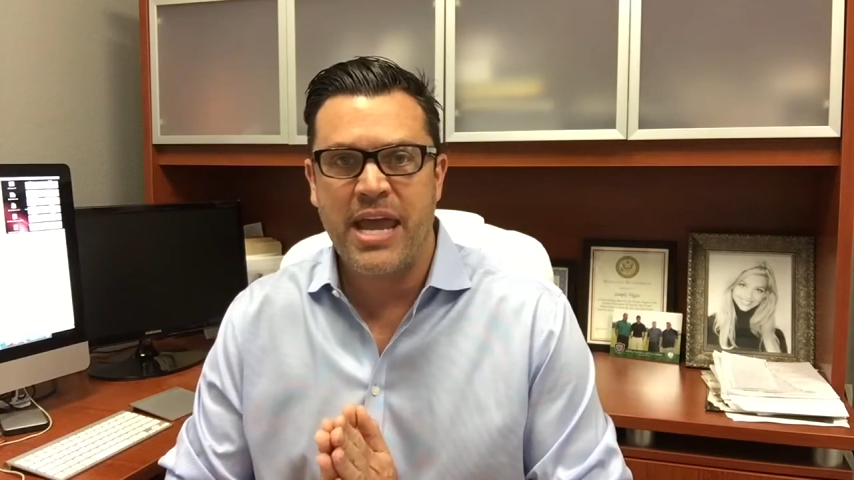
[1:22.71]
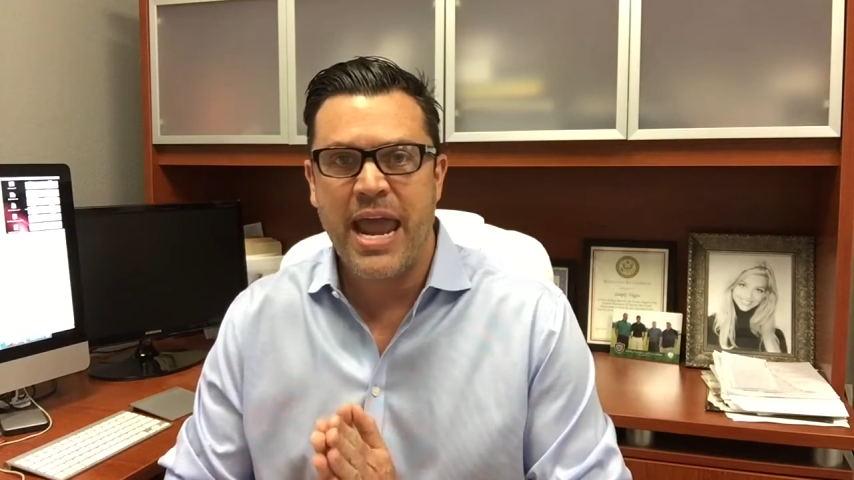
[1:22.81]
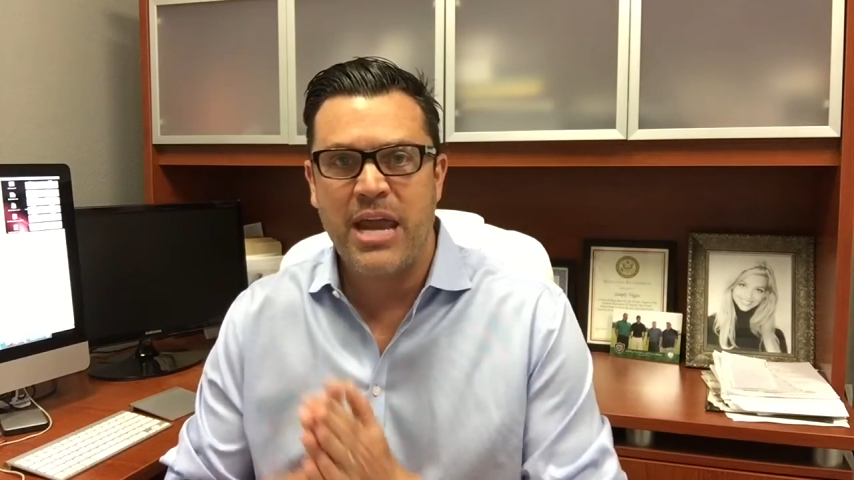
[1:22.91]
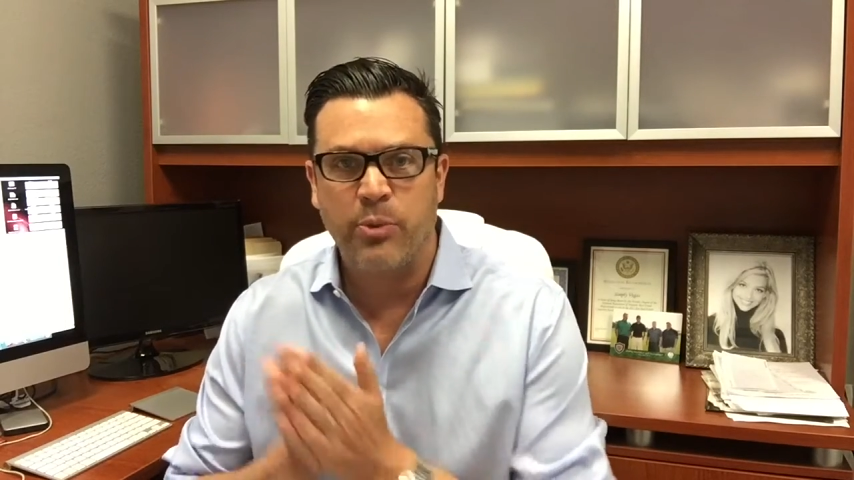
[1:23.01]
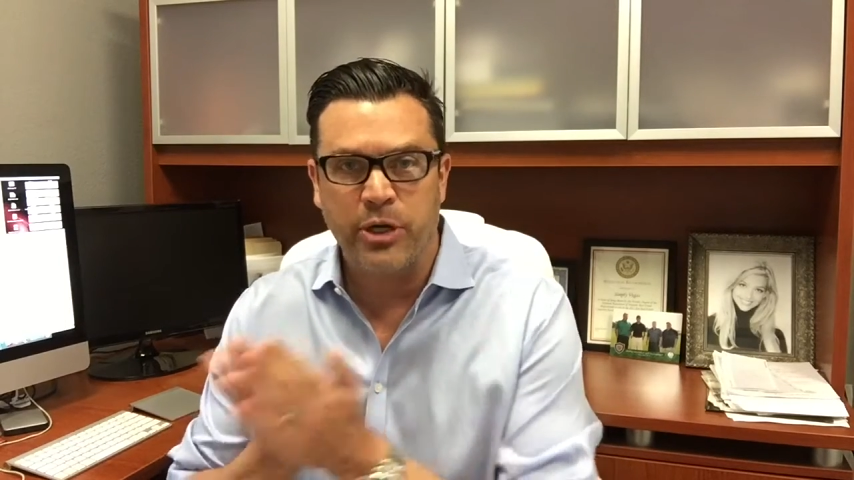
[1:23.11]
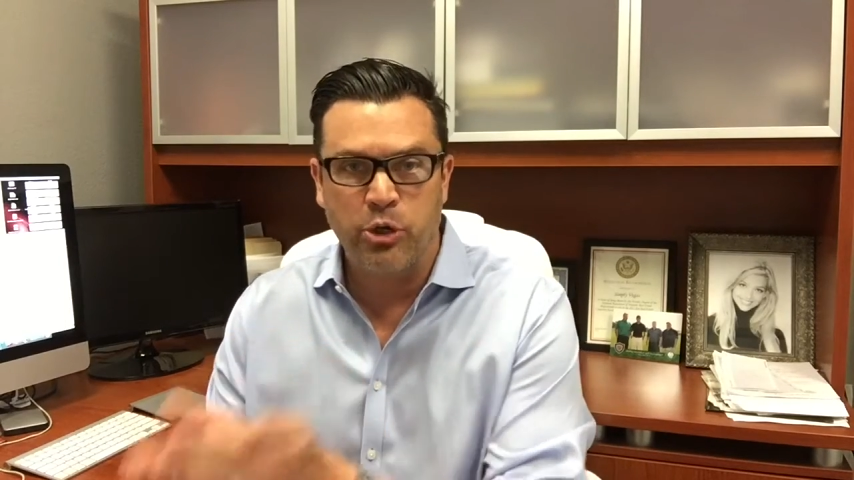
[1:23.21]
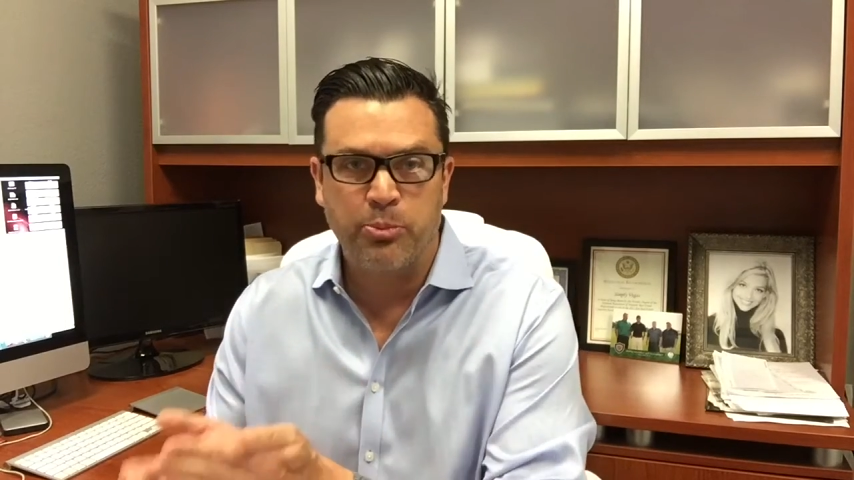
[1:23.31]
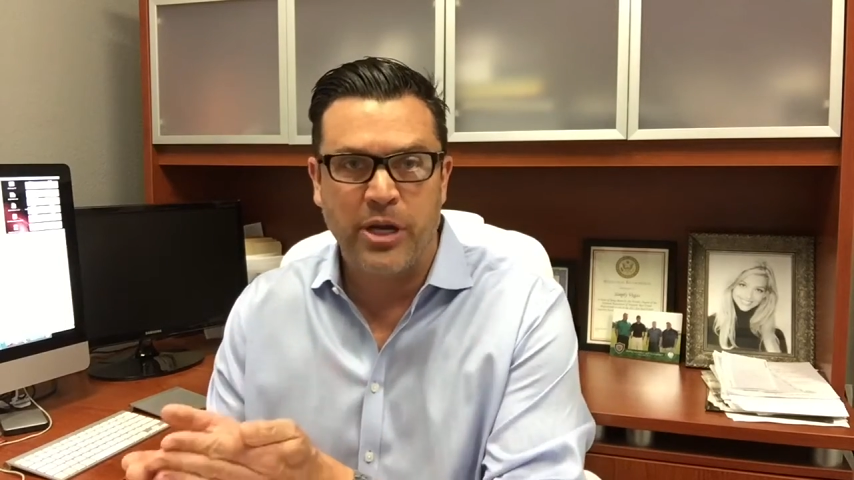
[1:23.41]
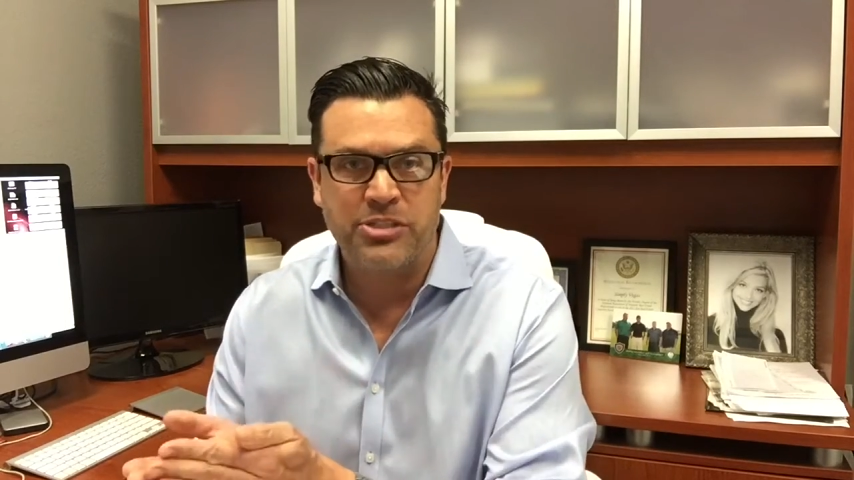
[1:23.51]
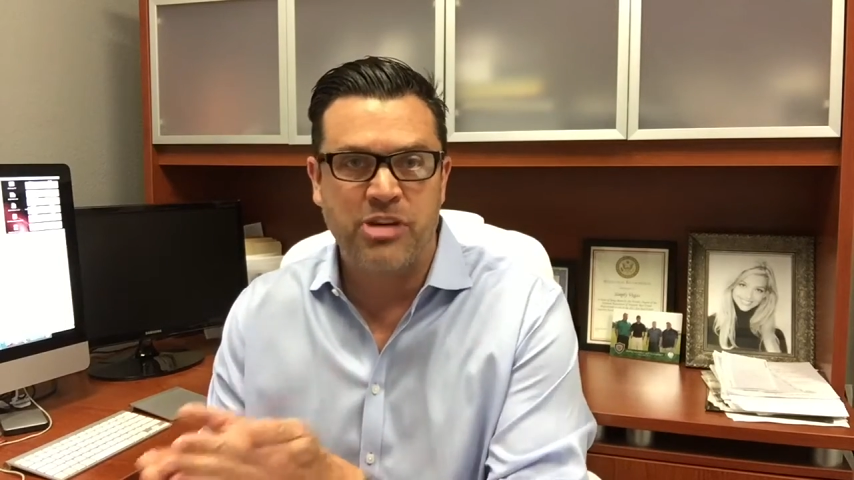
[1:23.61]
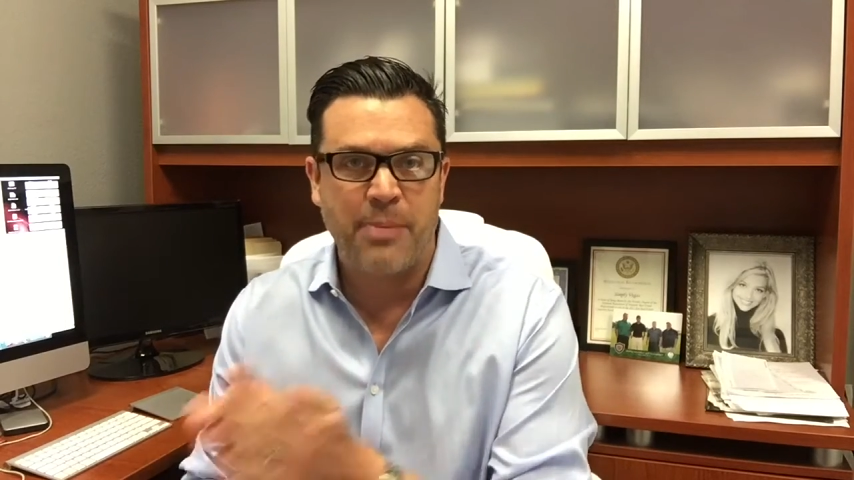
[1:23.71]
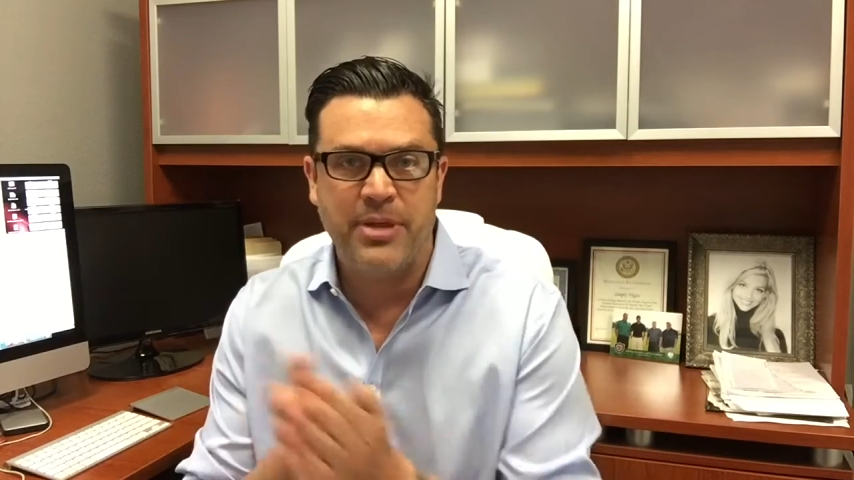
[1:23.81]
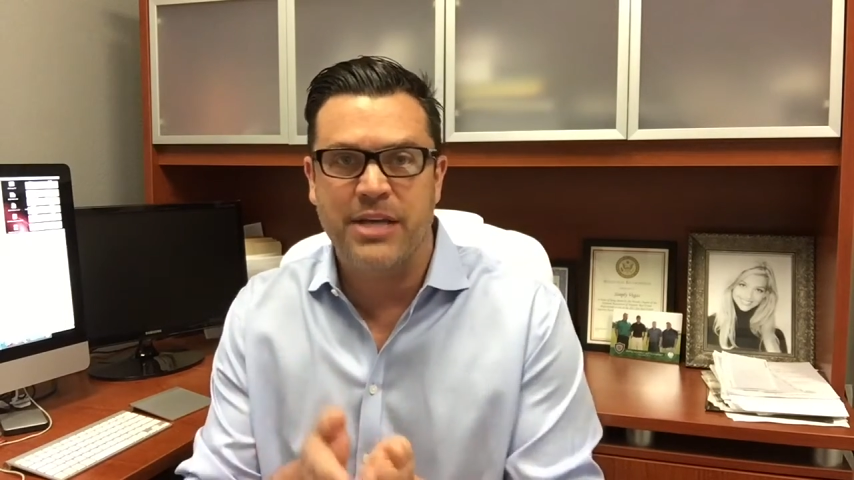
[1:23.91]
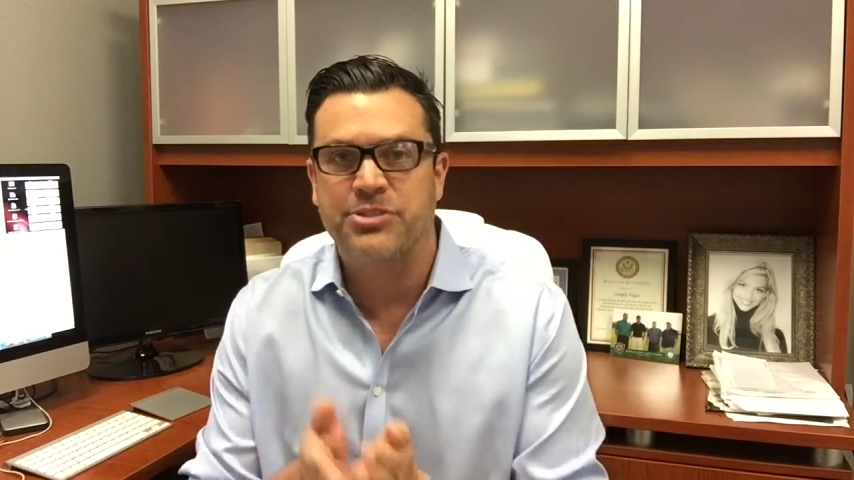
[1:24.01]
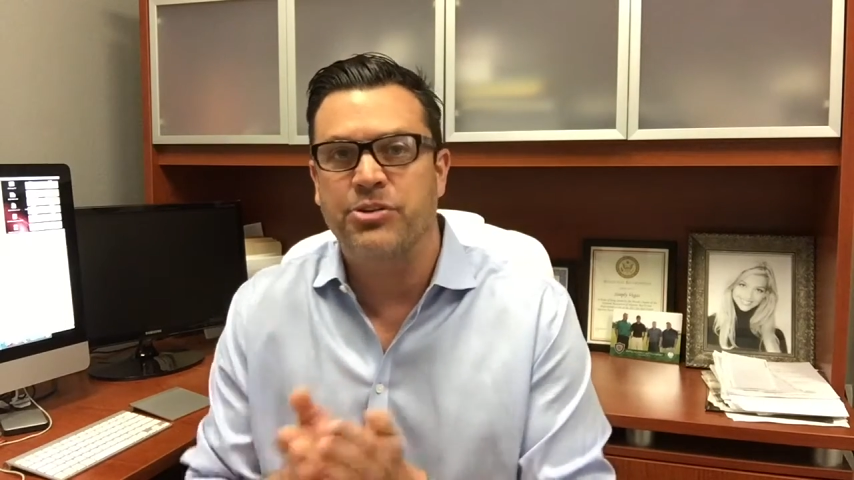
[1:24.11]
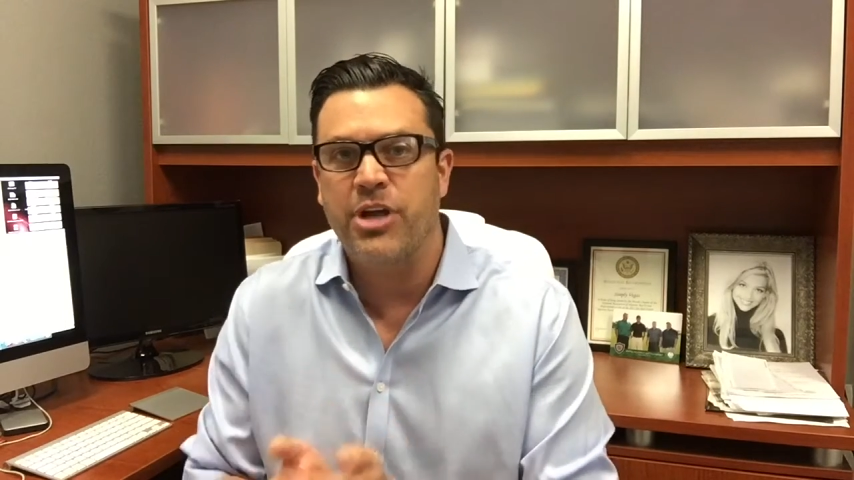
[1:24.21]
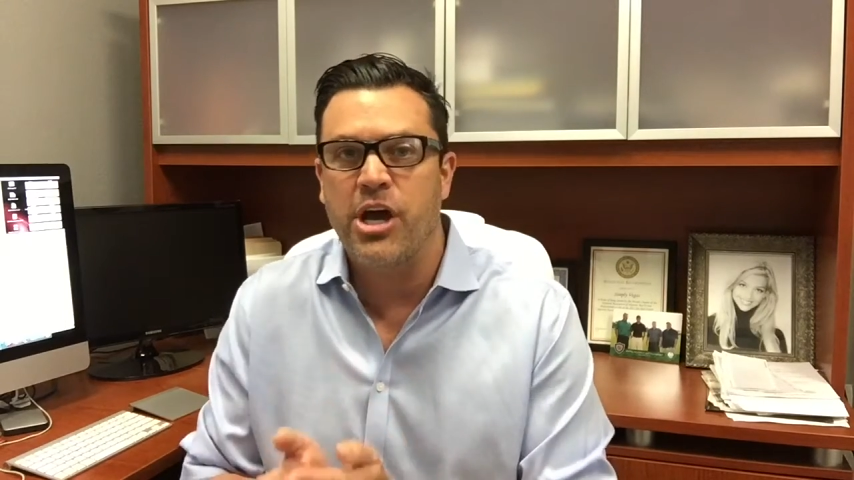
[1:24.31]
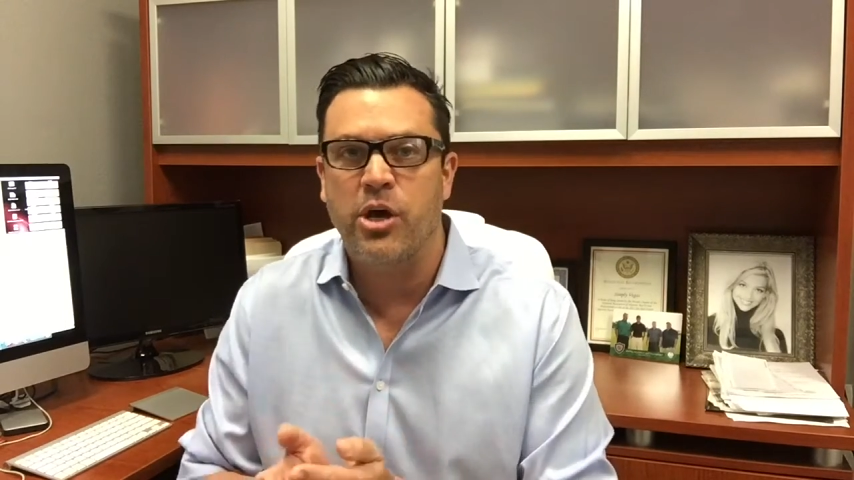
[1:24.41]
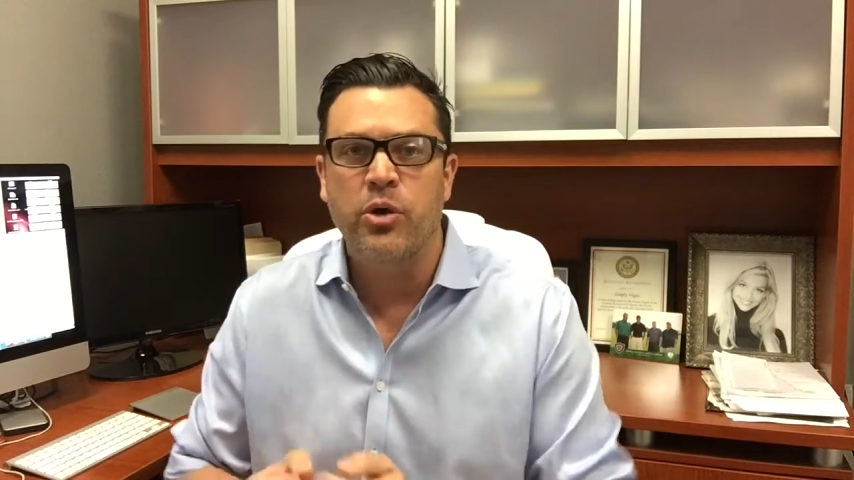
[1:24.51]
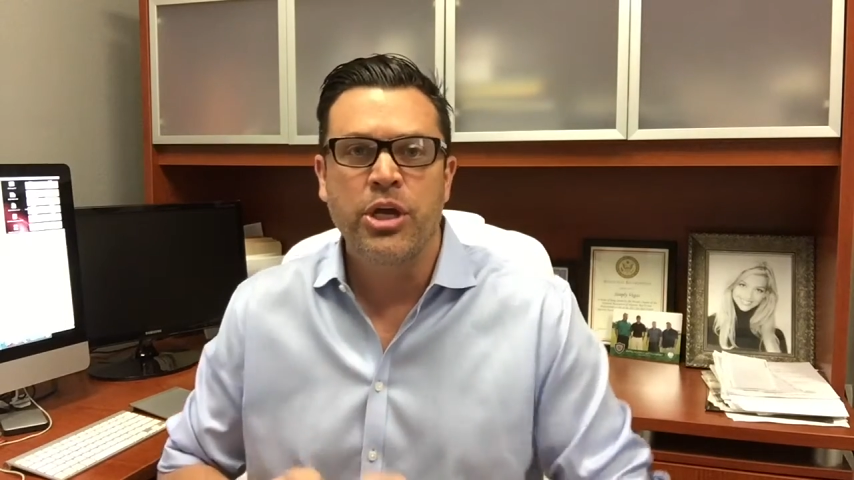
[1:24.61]
hey, are we going to do a price drop, yes or
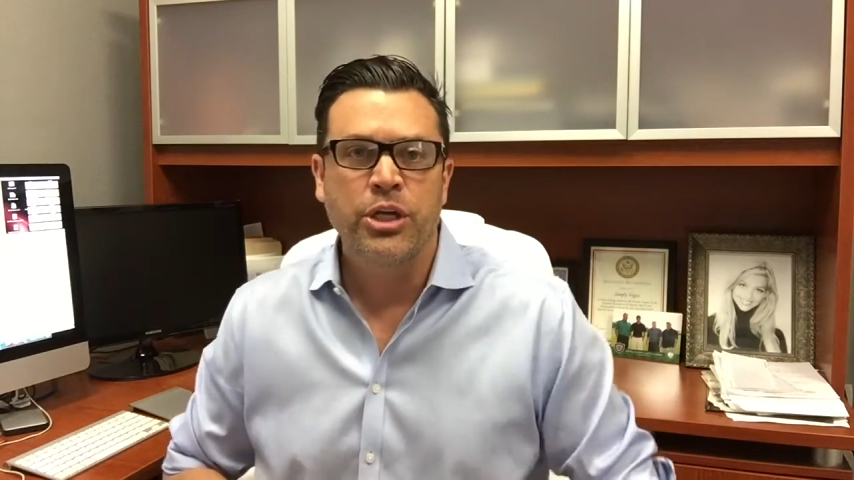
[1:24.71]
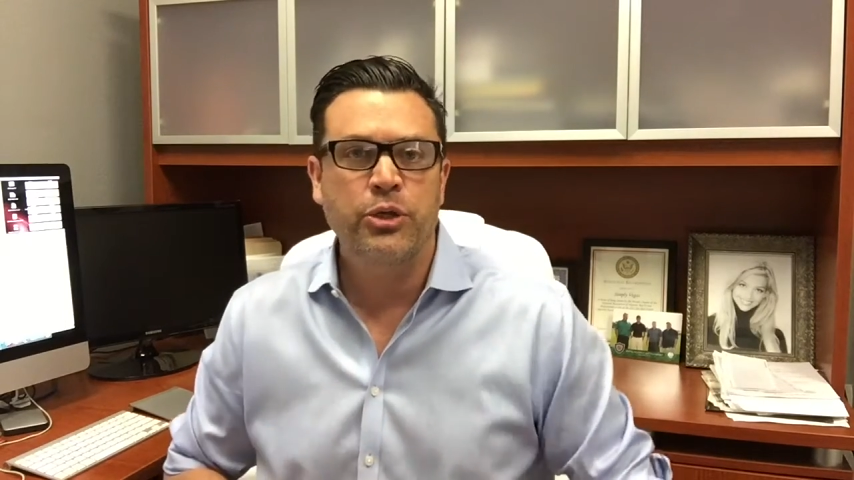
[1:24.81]
no,